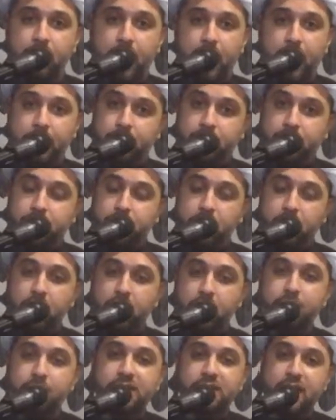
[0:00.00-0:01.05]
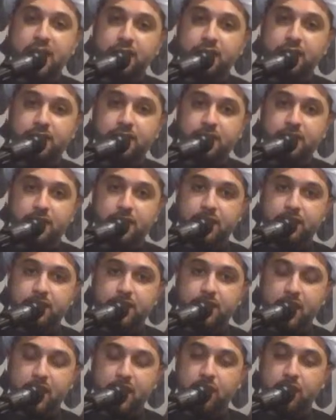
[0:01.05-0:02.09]
and the circumstances that
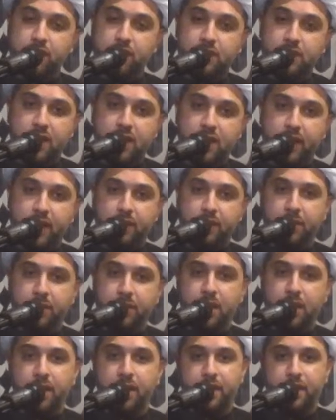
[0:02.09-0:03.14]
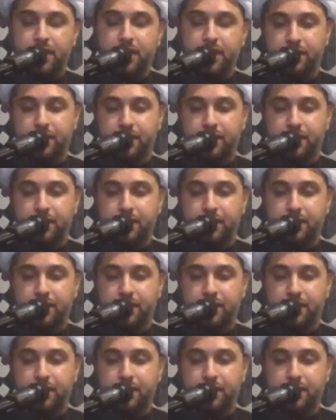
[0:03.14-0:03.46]
surround us, Ahibbai.